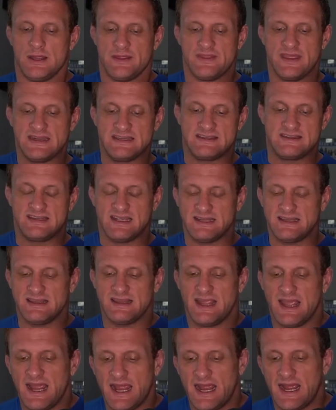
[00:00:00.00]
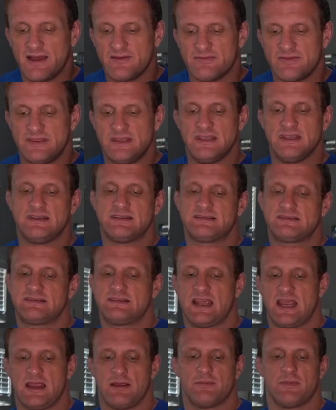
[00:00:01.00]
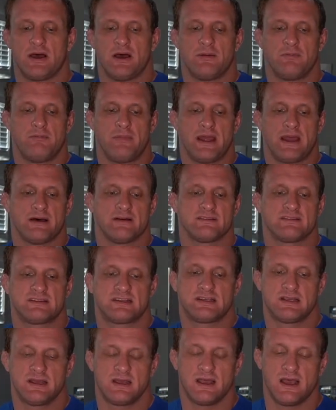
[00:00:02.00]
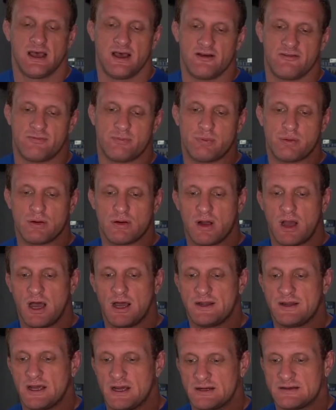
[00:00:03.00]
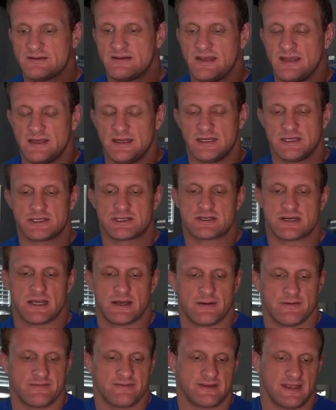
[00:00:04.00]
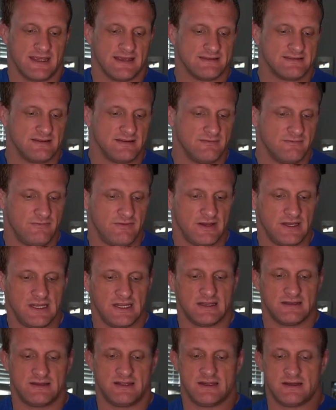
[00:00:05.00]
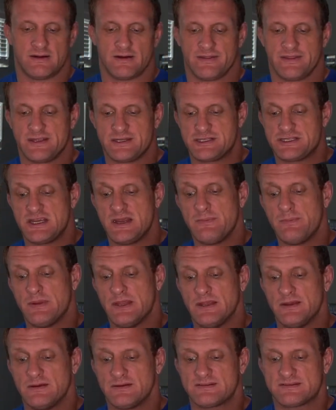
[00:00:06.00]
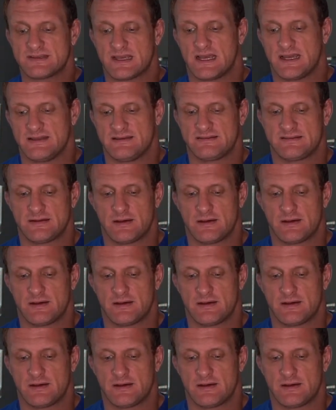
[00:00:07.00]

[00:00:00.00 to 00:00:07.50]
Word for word: They didn't have the same amount of product hitting shelves as Nvidia did on the GPU side.